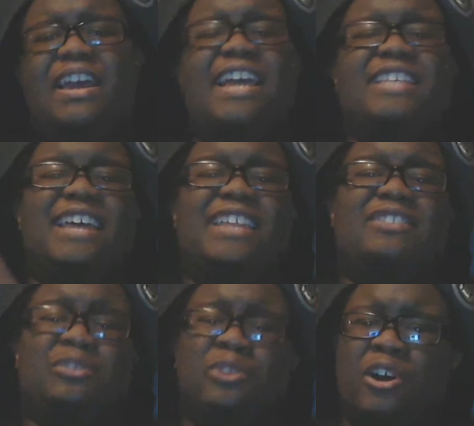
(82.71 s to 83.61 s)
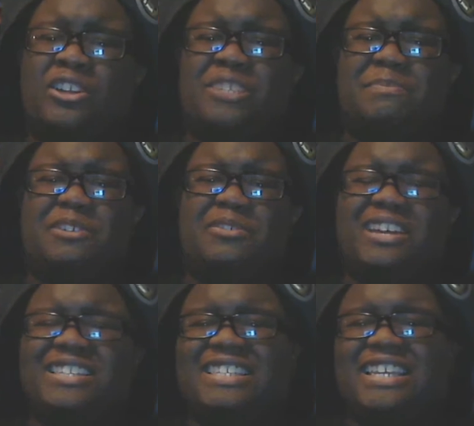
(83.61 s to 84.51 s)
It's like the largest balloon
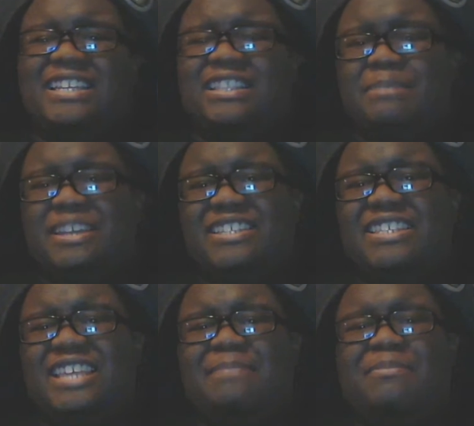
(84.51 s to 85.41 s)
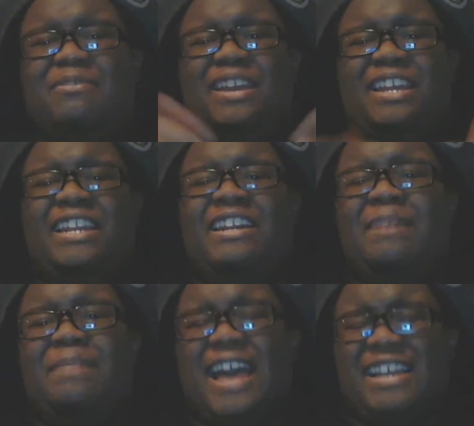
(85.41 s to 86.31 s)
I've seen in the Macy Day Parade, and
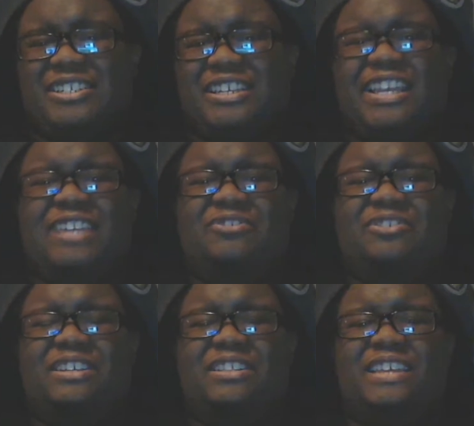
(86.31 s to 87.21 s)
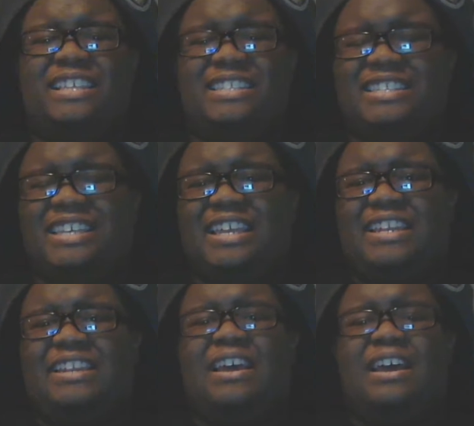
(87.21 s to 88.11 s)
I'm actually interested in seeing